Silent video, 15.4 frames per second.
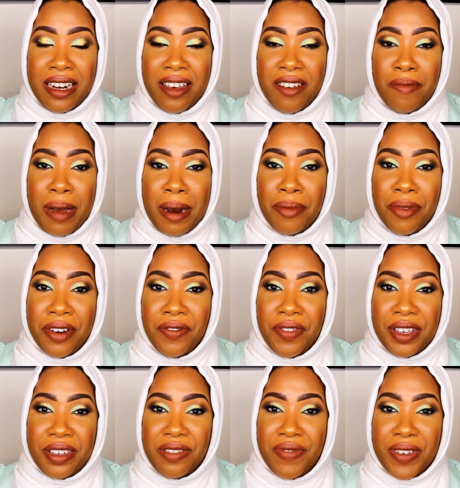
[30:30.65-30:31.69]
any of my
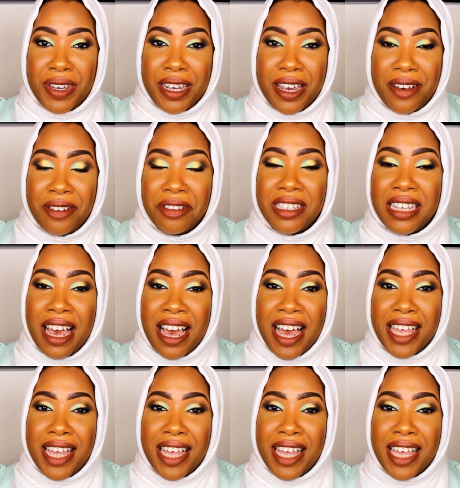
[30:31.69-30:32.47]
previous videos.